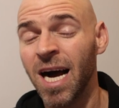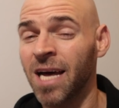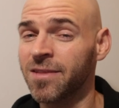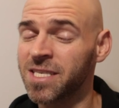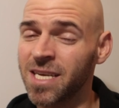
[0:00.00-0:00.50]

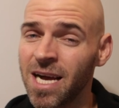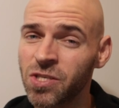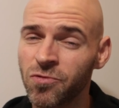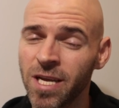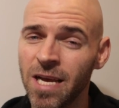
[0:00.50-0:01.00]
On the
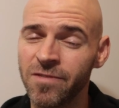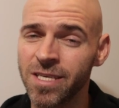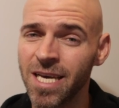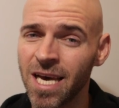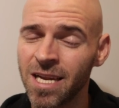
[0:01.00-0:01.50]
socks, we're going to have,
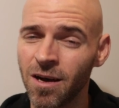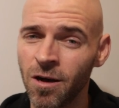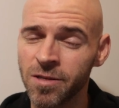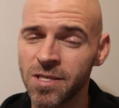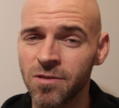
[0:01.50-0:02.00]
again,
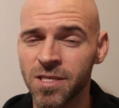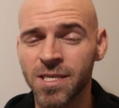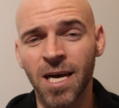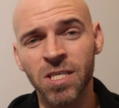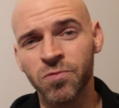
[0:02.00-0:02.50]
all teal
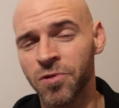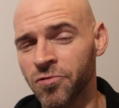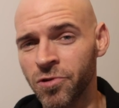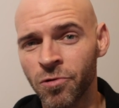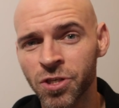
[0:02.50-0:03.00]
socks with
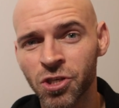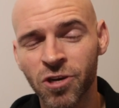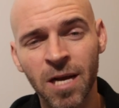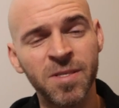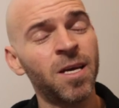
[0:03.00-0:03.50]
3 orange
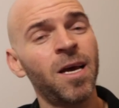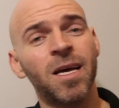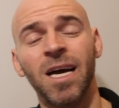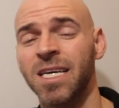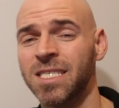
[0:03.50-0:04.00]
stripes.
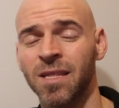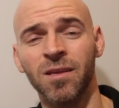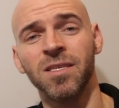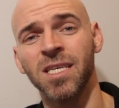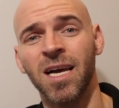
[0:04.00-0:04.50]
Guys, I
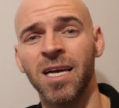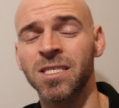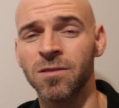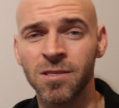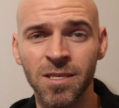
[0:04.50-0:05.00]
think this is an
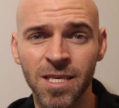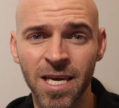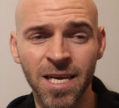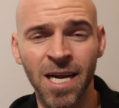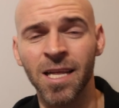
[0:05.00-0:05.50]
excellent looking
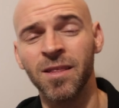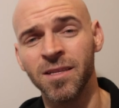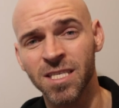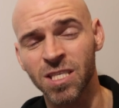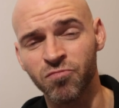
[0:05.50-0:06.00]
kit, and I
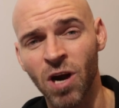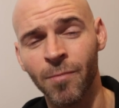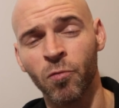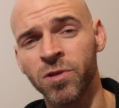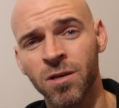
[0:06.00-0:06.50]
think this is
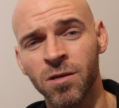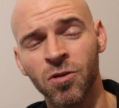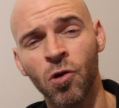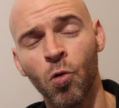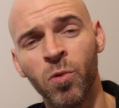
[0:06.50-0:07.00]
probably what they're going
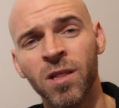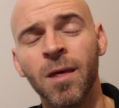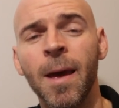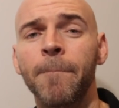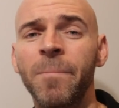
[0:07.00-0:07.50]
to go with
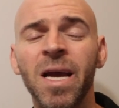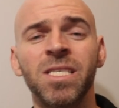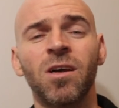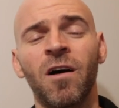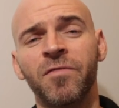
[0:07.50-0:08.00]

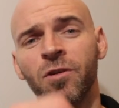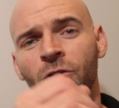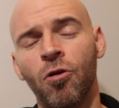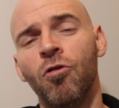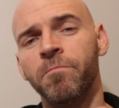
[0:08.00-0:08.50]
based off
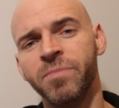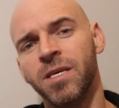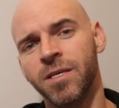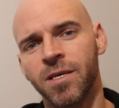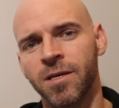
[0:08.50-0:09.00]
their home
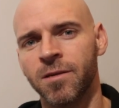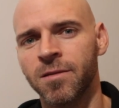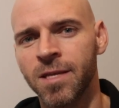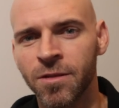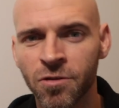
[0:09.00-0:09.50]
pink kit
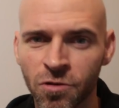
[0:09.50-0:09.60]
that they